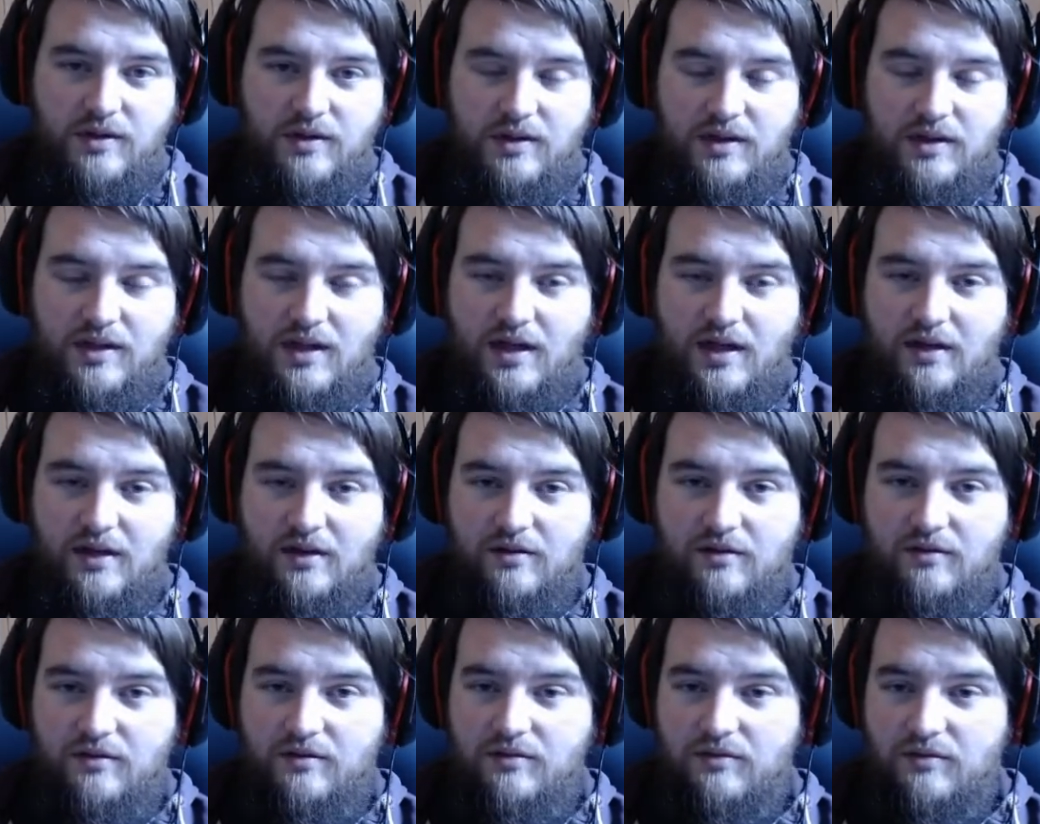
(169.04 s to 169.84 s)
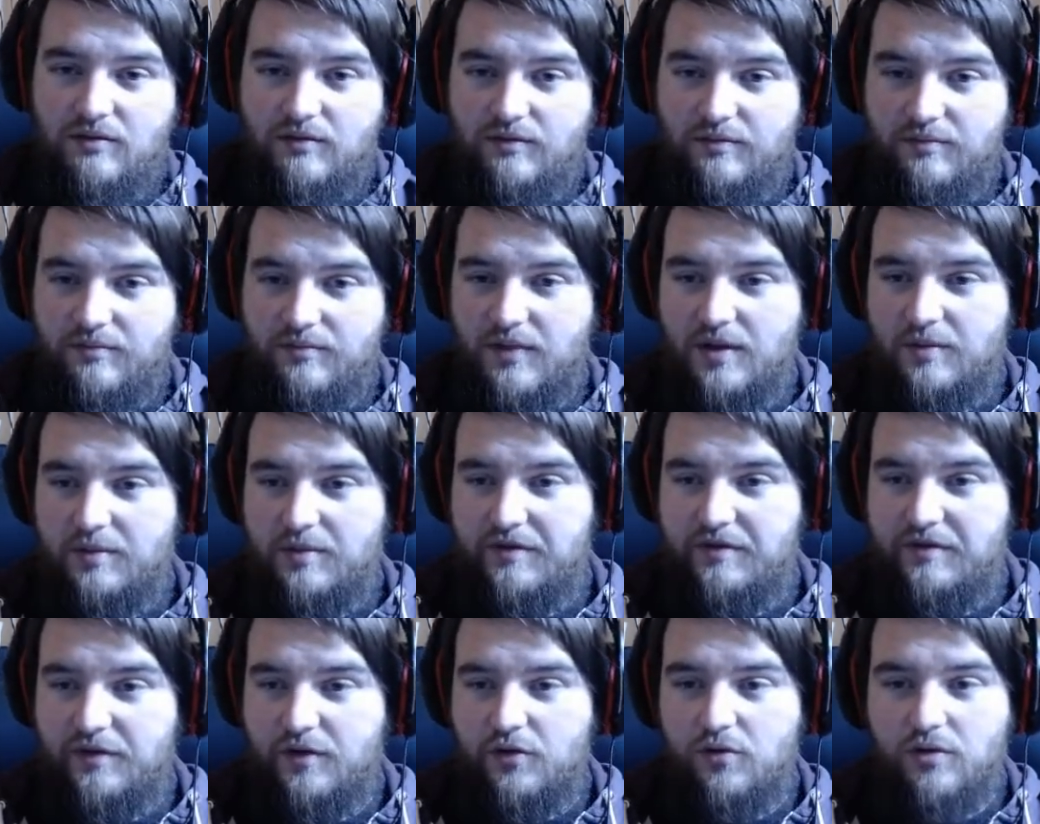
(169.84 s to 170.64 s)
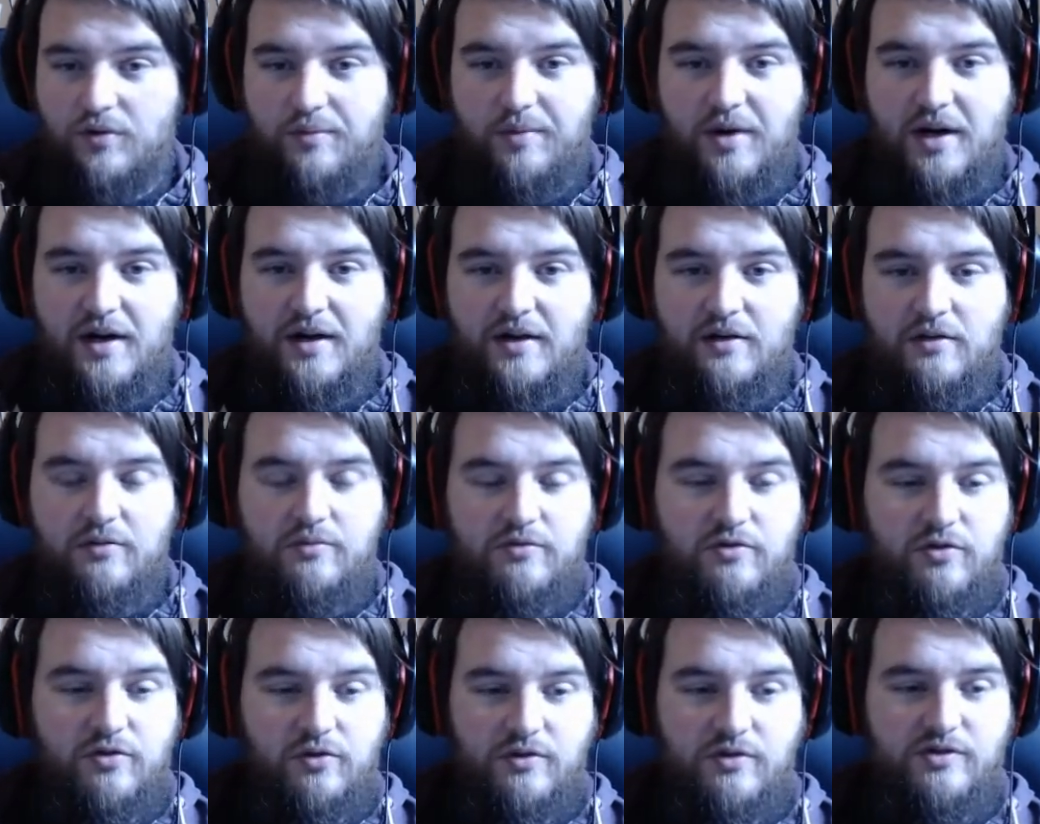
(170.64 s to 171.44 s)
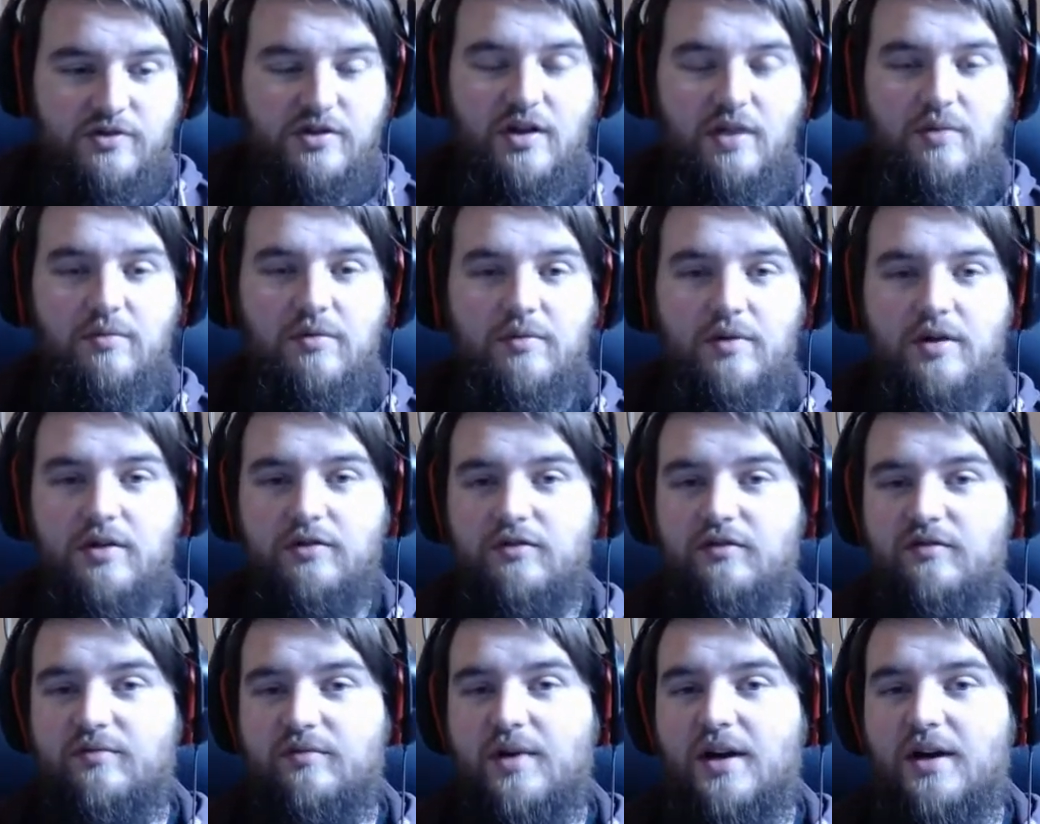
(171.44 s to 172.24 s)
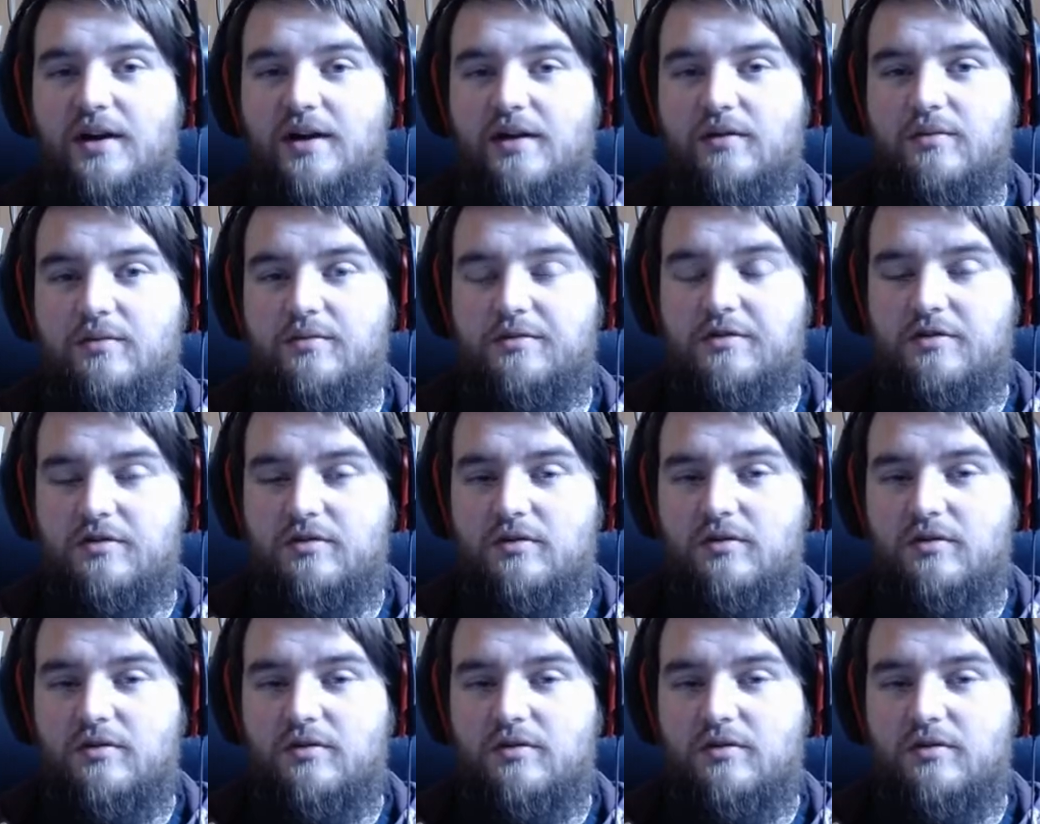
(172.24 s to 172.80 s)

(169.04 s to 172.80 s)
like maybe fewer biomes or the same amount of biomes.